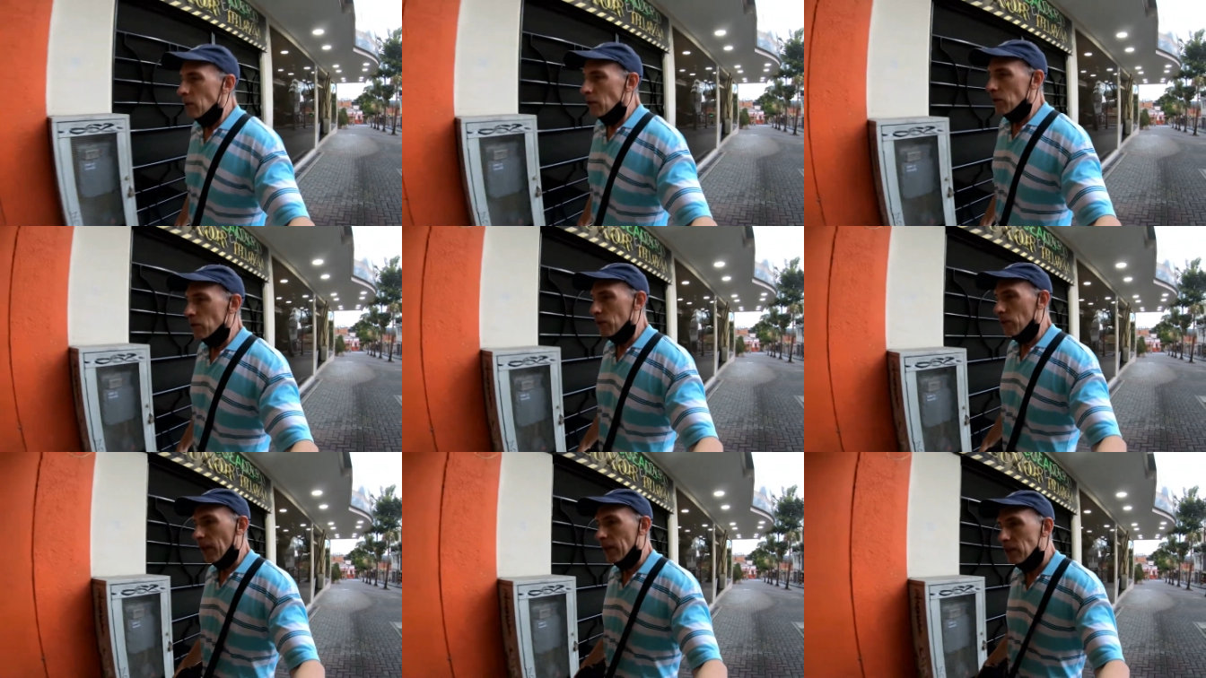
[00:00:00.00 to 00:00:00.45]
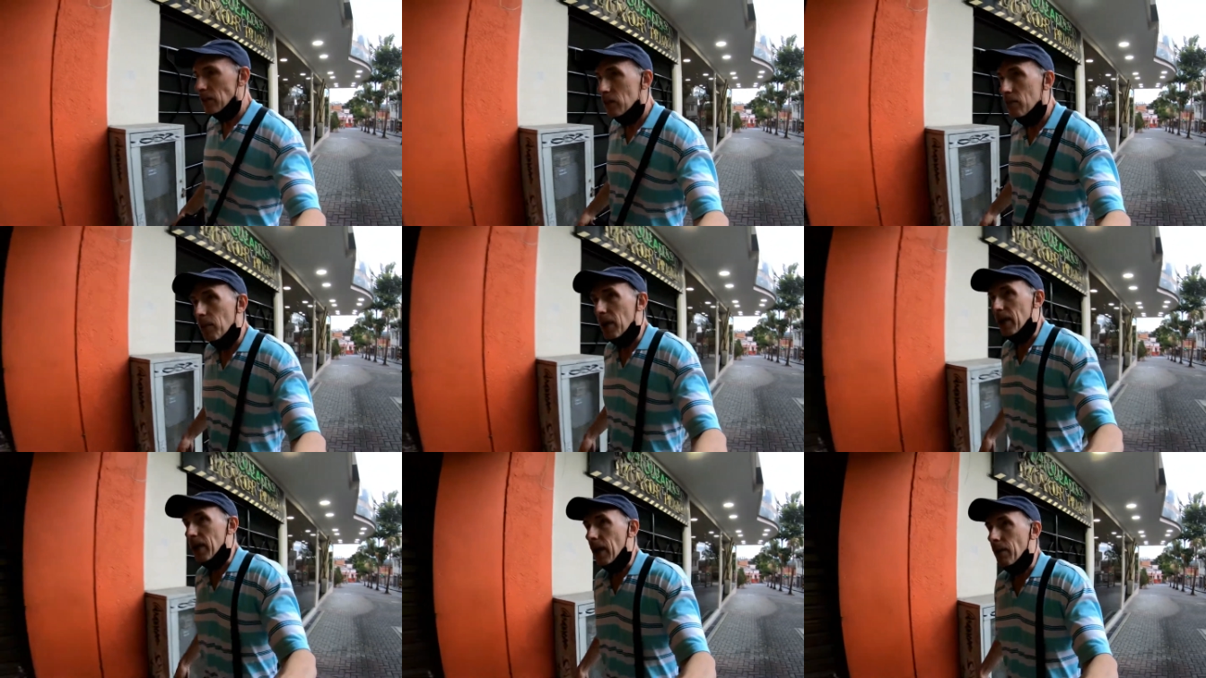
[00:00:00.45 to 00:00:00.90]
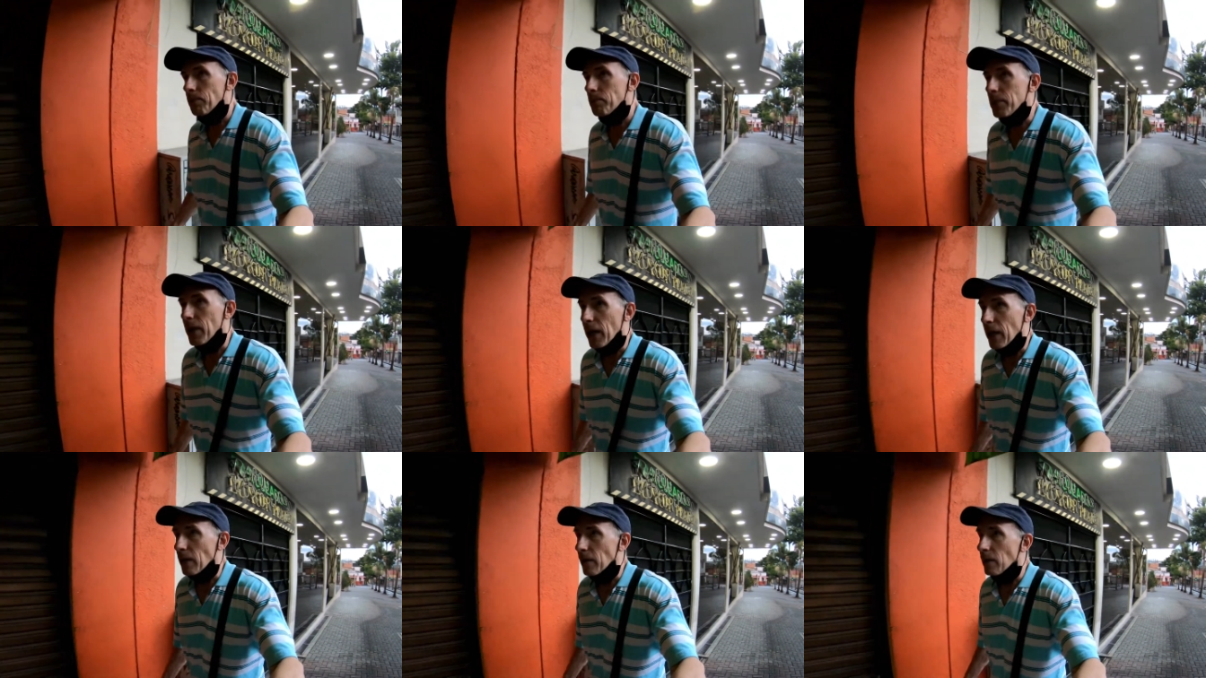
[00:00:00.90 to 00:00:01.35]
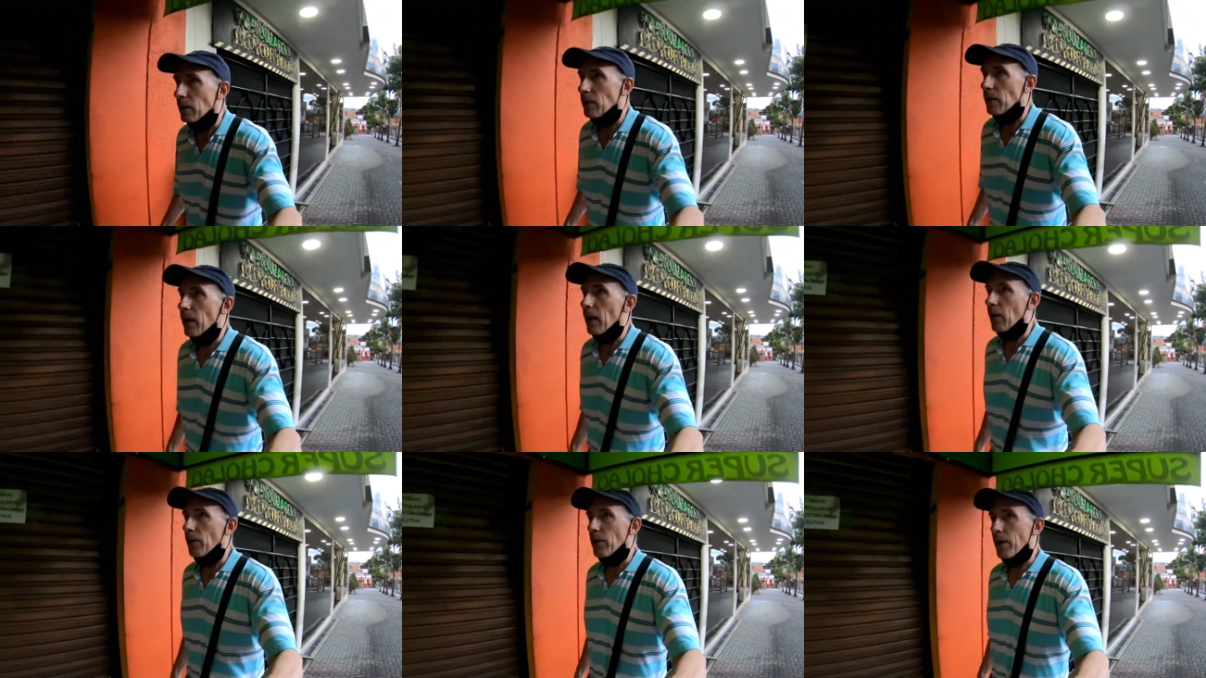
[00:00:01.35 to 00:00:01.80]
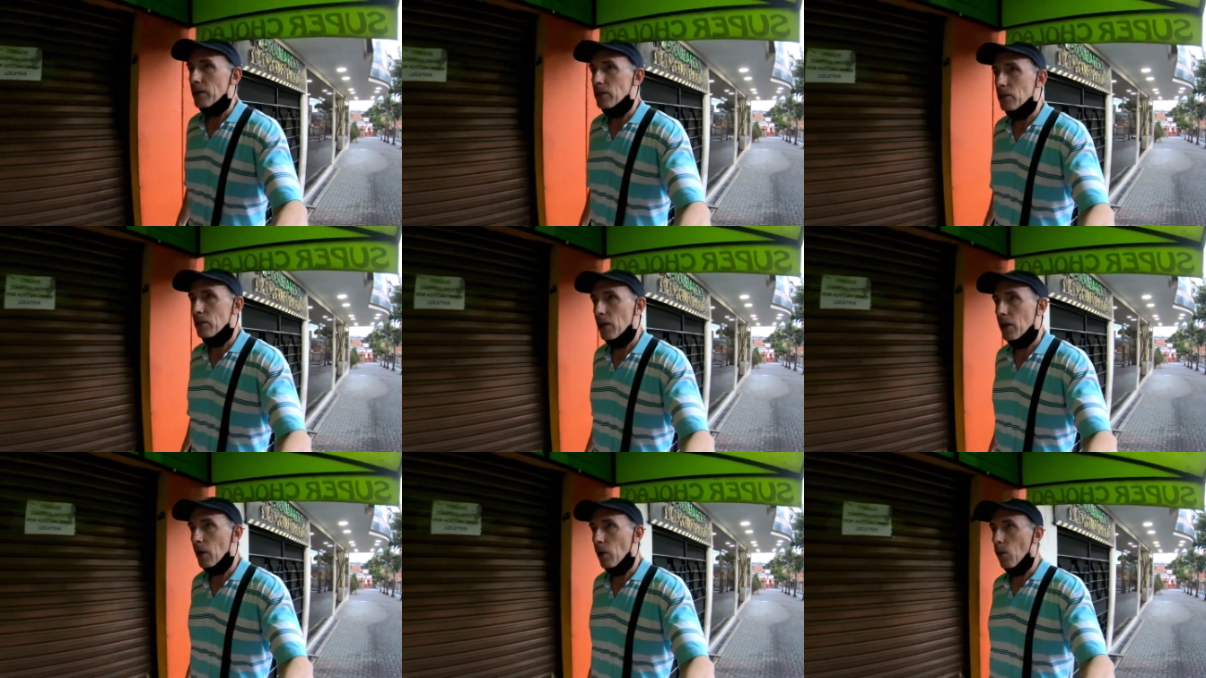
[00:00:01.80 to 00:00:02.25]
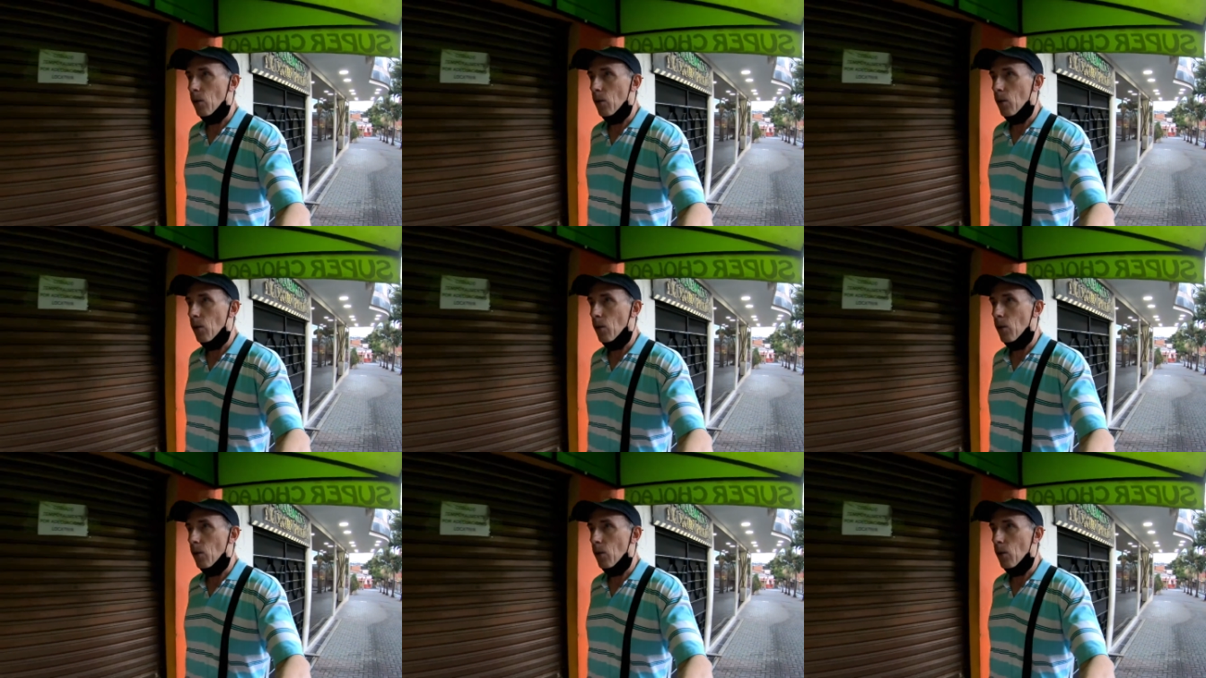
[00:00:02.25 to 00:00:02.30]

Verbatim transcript: so that's the big update. Now next thing I